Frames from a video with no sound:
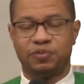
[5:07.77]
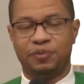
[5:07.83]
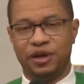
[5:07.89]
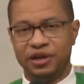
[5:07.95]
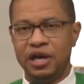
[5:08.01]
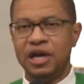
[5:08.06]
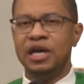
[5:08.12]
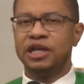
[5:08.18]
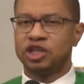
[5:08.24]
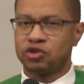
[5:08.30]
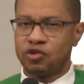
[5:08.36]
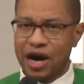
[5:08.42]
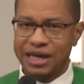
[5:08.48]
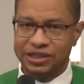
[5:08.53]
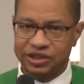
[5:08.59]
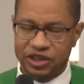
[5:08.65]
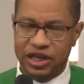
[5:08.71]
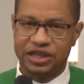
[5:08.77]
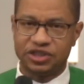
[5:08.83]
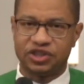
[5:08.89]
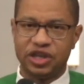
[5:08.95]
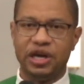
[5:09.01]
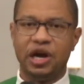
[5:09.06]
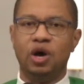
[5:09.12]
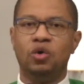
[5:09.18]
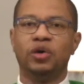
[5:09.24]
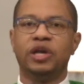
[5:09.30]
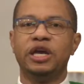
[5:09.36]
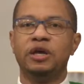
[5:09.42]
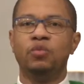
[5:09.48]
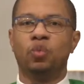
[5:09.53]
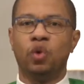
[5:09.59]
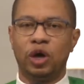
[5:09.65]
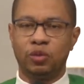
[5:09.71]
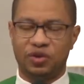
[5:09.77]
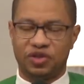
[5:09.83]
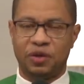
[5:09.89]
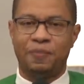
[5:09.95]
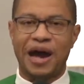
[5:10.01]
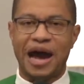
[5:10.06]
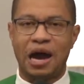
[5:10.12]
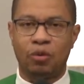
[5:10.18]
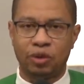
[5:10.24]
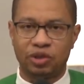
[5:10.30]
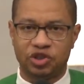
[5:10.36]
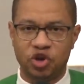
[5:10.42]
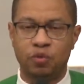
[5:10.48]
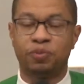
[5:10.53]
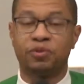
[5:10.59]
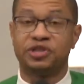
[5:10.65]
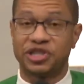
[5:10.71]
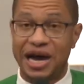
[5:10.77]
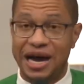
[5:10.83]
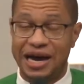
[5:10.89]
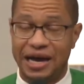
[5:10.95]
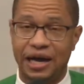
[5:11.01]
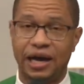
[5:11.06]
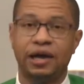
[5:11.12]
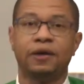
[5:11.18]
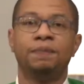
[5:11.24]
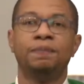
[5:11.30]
but Christ is the only one with the power to preside.